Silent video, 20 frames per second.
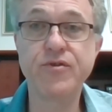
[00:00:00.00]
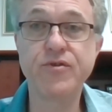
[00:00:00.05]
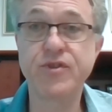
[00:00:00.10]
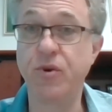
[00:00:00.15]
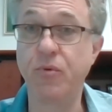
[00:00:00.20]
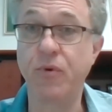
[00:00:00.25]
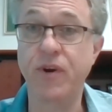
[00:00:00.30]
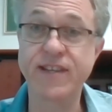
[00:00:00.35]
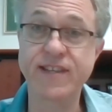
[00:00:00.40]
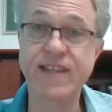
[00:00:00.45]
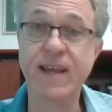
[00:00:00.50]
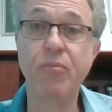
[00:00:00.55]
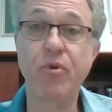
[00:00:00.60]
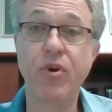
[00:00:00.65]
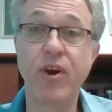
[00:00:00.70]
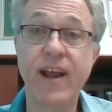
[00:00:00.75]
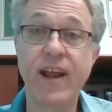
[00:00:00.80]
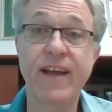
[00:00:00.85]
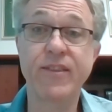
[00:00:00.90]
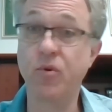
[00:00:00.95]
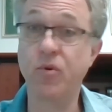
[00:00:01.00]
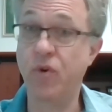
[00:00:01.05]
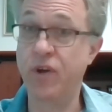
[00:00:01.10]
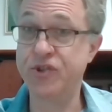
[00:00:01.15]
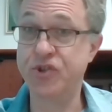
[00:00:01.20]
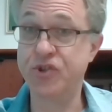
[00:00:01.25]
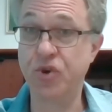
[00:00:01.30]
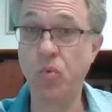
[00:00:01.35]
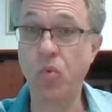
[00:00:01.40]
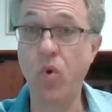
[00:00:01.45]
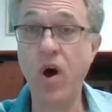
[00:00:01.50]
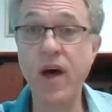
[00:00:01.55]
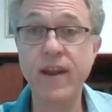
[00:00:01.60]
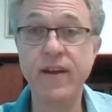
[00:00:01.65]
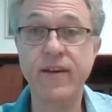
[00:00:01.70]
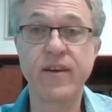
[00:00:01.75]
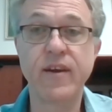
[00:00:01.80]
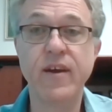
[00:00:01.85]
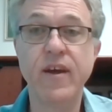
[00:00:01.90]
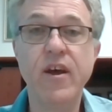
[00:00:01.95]
and you want to separate out the ones you
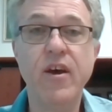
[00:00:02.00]
want